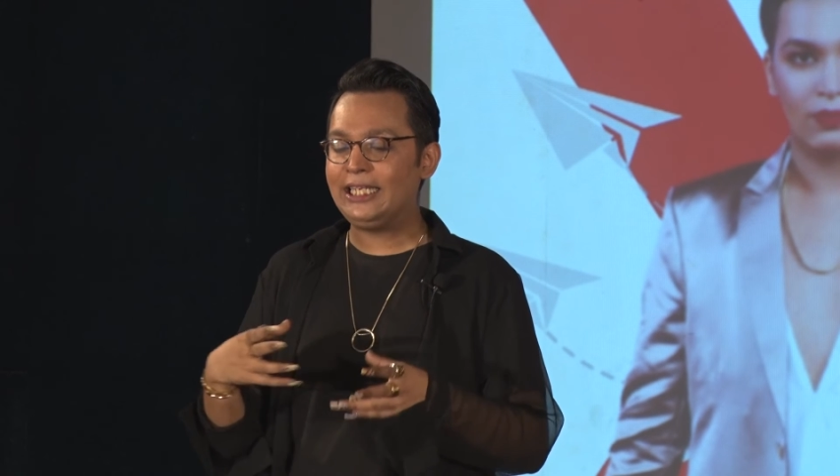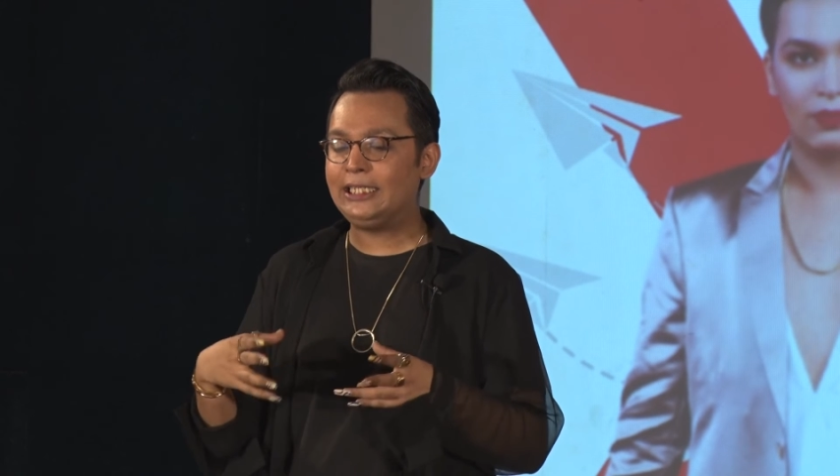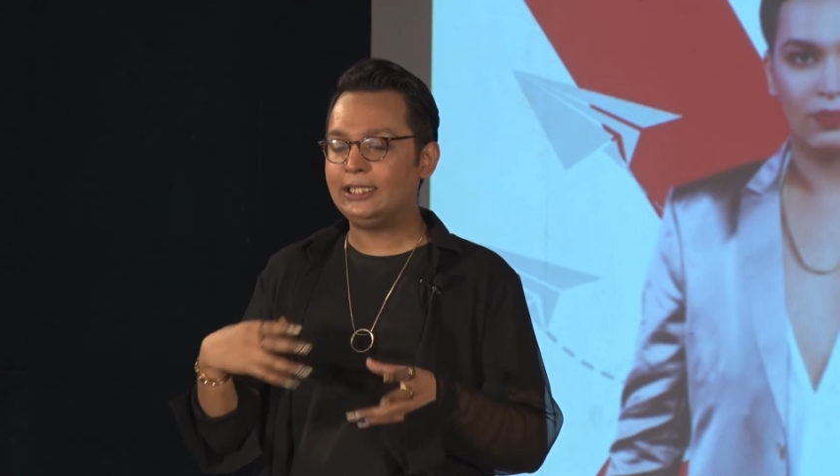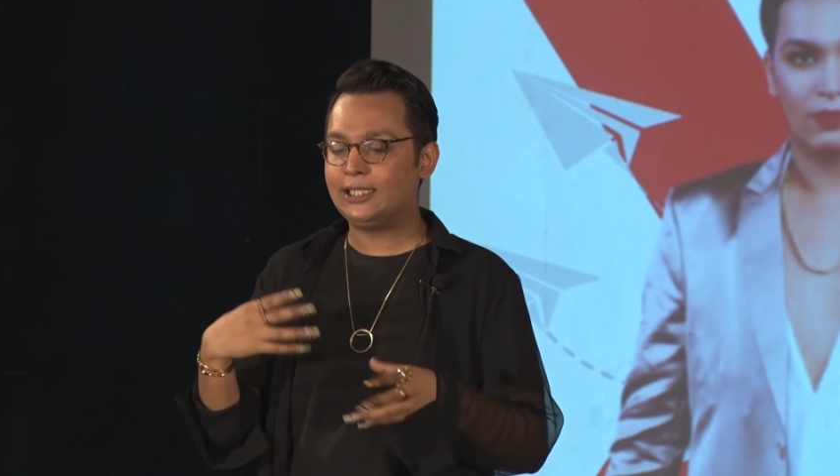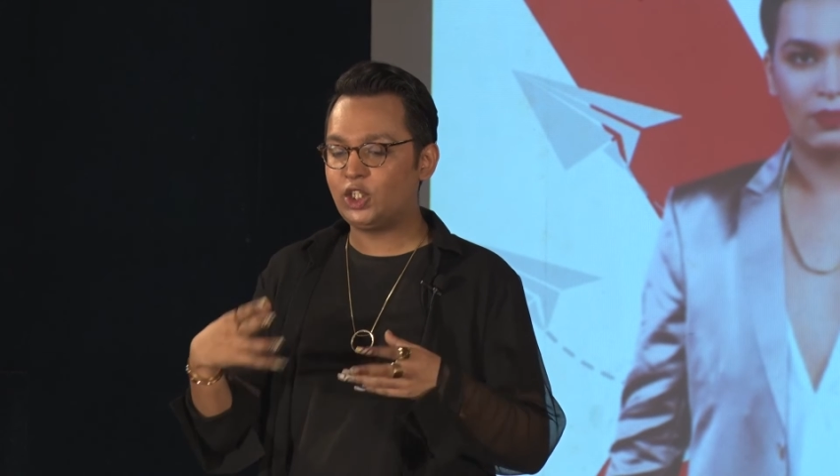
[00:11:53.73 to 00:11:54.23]

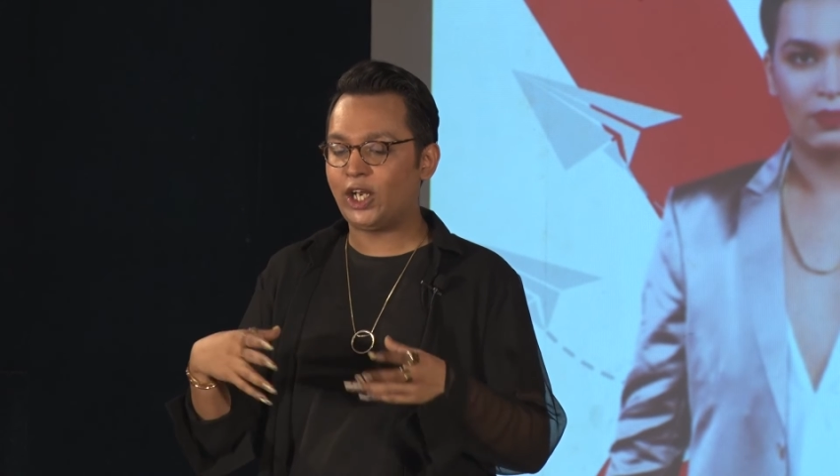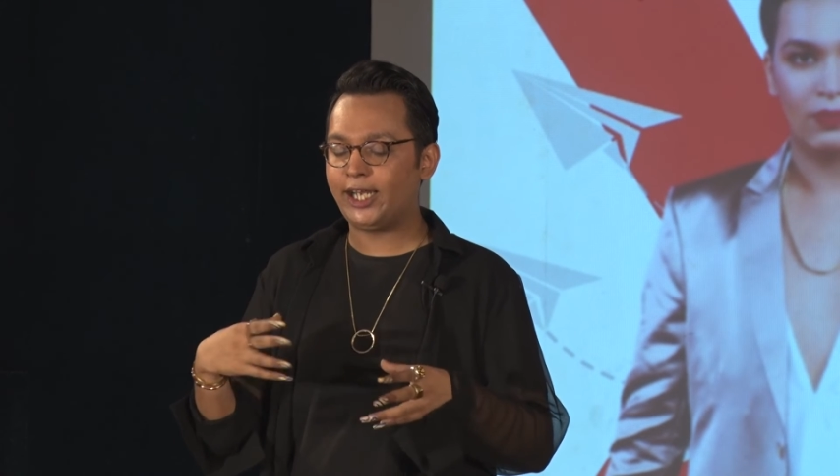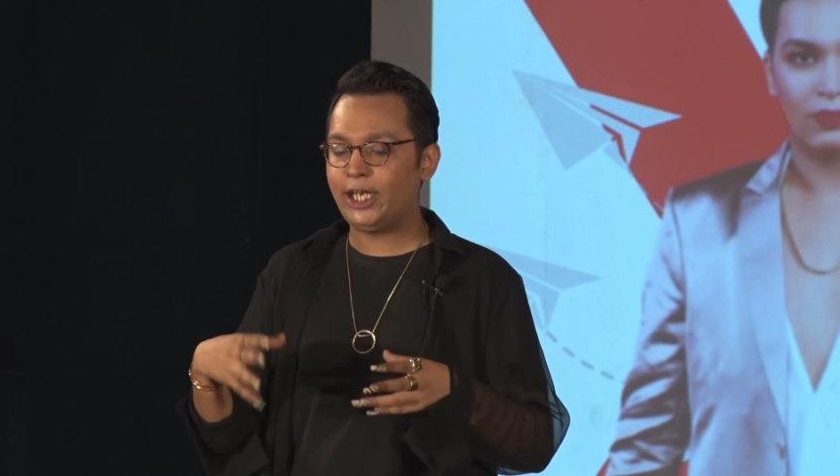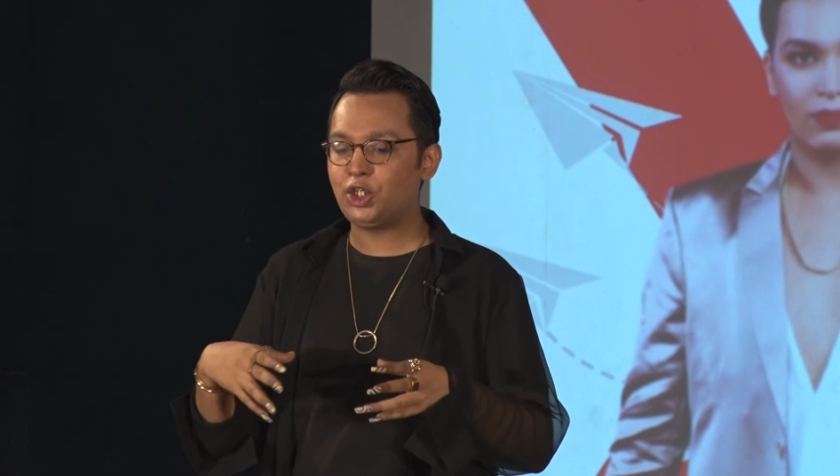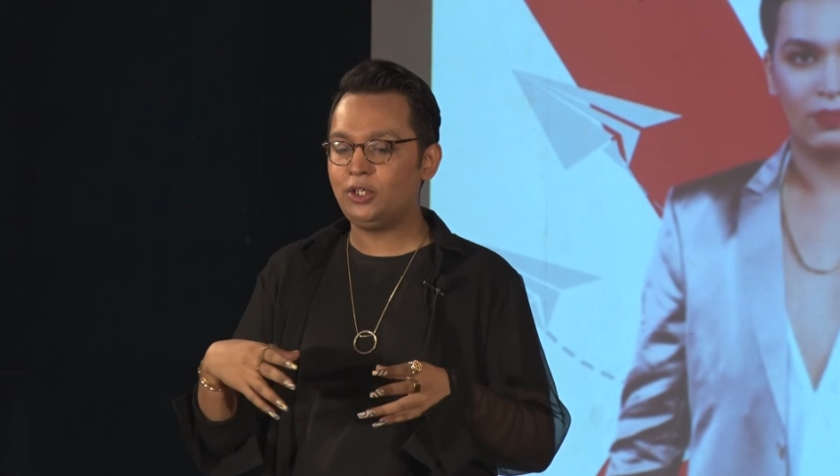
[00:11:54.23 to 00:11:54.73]
think the
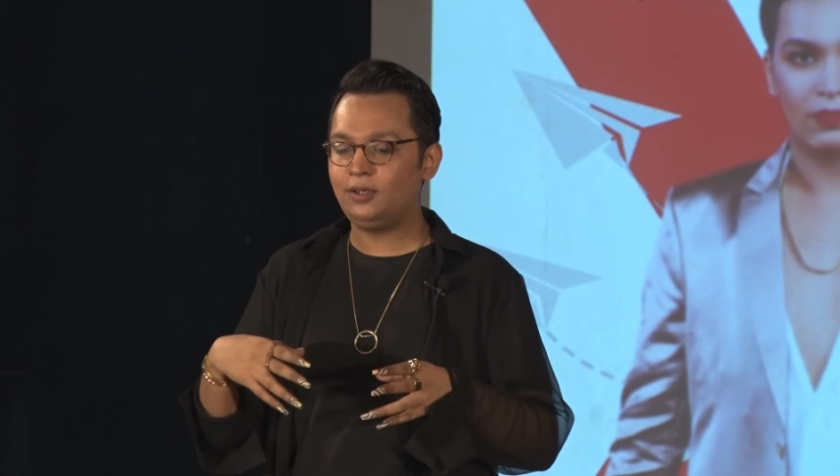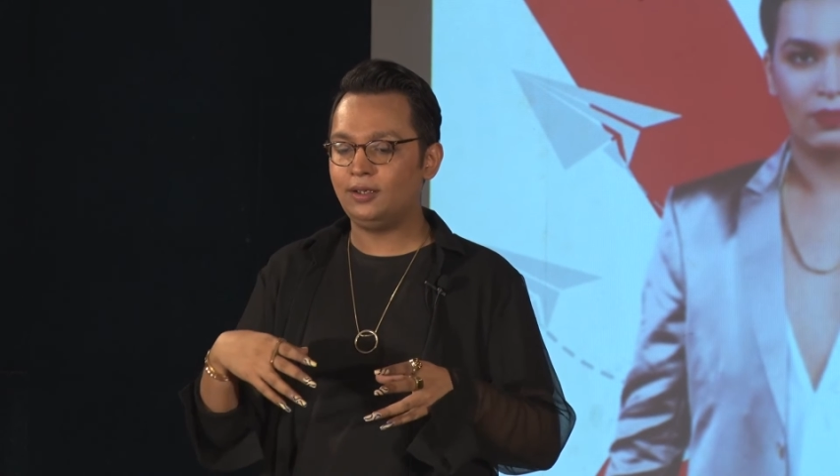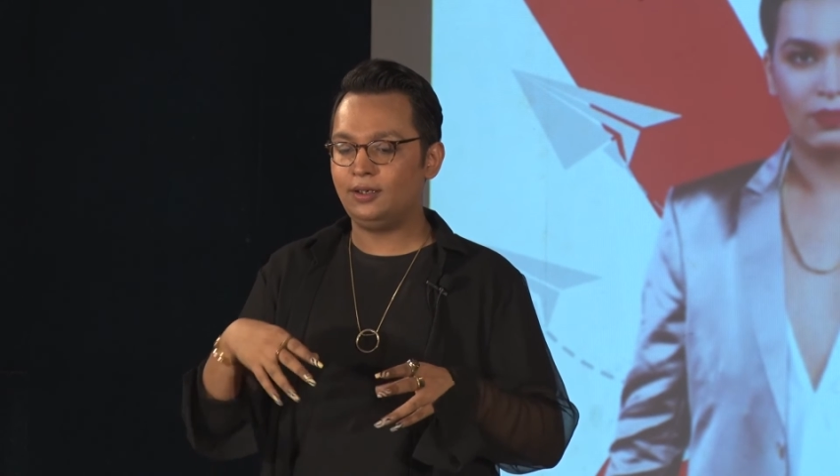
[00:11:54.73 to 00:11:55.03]
generation